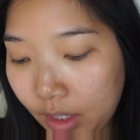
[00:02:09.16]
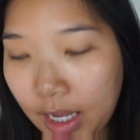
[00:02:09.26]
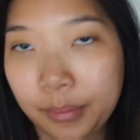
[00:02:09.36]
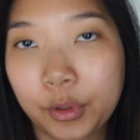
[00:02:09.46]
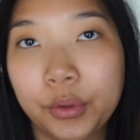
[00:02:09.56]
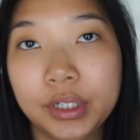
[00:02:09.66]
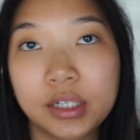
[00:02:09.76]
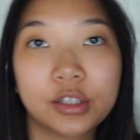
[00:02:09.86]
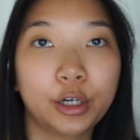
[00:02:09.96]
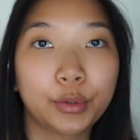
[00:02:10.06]
I'm going to
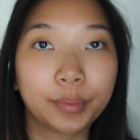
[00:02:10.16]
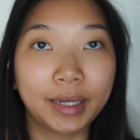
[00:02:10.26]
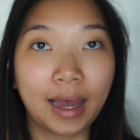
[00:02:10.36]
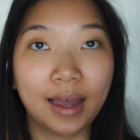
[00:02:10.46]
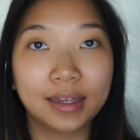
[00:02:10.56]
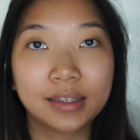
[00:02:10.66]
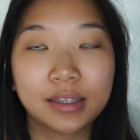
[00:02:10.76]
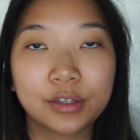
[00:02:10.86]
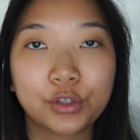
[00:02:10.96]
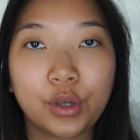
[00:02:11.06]
start with my eyes,
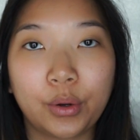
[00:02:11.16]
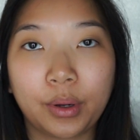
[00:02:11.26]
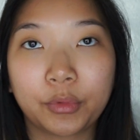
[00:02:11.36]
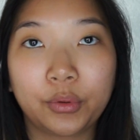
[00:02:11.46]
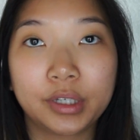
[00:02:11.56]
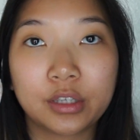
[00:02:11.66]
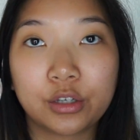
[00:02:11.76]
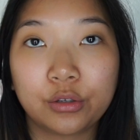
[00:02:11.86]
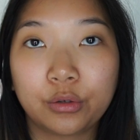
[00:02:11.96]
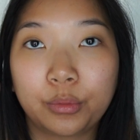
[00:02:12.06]
so I'm going
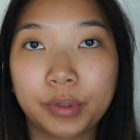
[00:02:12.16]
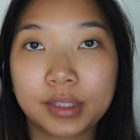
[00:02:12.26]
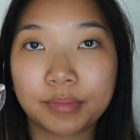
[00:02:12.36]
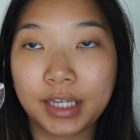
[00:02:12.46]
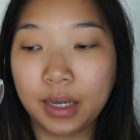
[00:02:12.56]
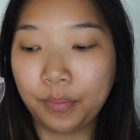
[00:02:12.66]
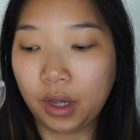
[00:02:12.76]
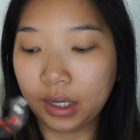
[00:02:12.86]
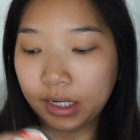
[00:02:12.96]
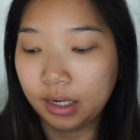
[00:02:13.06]
to put some tape
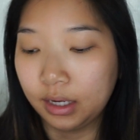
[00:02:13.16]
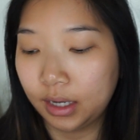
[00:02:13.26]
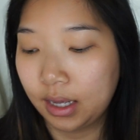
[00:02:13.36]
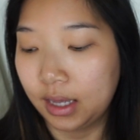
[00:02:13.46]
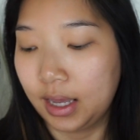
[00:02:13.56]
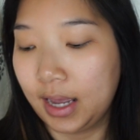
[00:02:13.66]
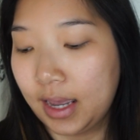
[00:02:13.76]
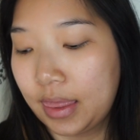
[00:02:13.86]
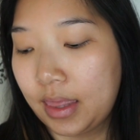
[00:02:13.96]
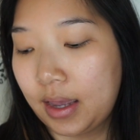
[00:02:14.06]
on,
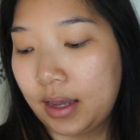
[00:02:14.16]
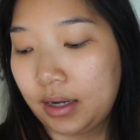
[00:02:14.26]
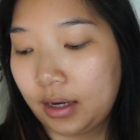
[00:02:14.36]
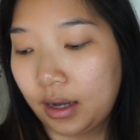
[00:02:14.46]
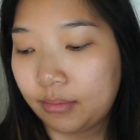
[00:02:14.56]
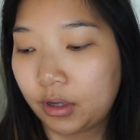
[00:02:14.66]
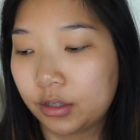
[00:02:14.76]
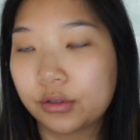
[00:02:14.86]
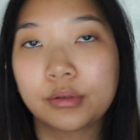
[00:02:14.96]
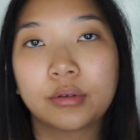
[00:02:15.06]
and then I'm
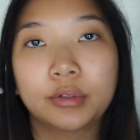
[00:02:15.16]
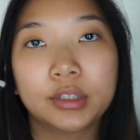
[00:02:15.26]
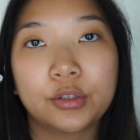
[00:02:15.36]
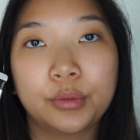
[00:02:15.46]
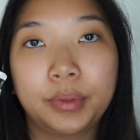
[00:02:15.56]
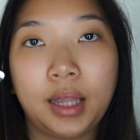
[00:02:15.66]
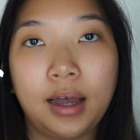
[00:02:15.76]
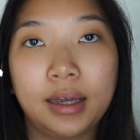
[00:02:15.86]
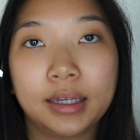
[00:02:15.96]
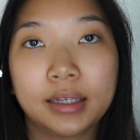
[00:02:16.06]
also going to
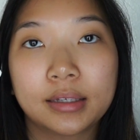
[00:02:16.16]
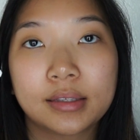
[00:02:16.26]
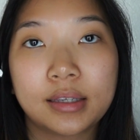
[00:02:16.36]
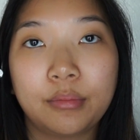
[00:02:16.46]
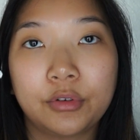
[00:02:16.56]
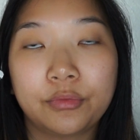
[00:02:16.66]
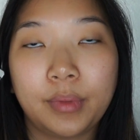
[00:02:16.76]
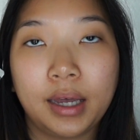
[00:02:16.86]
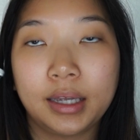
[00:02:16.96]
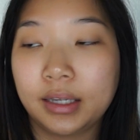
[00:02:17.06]
apply some of
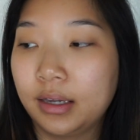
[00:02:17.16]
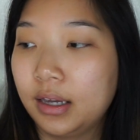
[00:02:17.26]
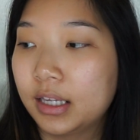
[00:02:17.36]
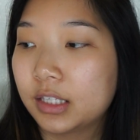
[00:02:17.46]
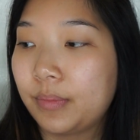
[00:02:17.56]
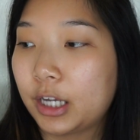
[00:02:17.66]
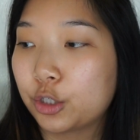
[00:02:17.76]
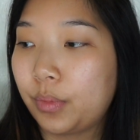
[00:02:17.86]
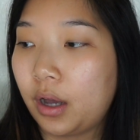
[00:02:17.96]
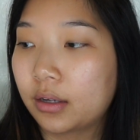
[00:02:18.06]
my
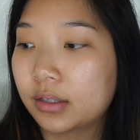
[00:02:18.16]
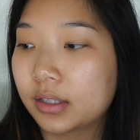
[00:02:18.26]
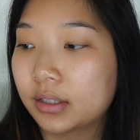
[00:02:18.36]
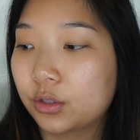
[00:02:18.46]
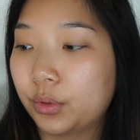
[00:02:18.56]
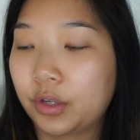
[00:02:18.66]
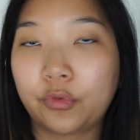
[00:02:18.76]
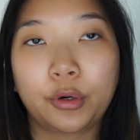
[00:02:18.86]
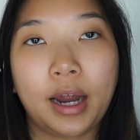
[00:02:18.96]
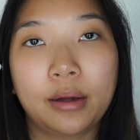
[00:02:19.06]
Smashbox
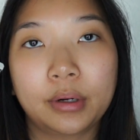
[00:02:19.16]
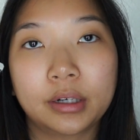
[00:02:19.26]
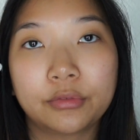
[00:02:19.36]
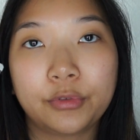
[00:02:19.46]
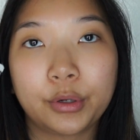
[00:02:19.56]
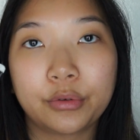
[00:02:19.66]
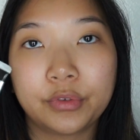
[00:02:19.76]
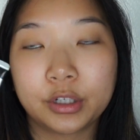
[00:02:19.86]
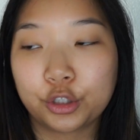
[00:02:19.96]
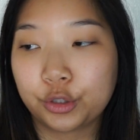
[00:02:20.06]
24-hour Photo
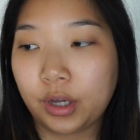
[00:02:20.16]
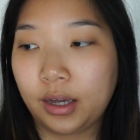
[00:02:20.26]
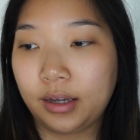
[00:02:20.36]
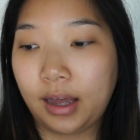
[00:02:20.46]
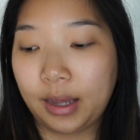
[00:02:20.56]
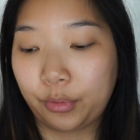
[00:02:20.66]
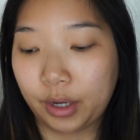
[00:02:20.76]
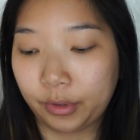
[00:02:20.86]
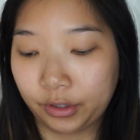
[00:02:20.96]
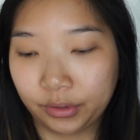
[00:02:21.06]
Finish eye primer.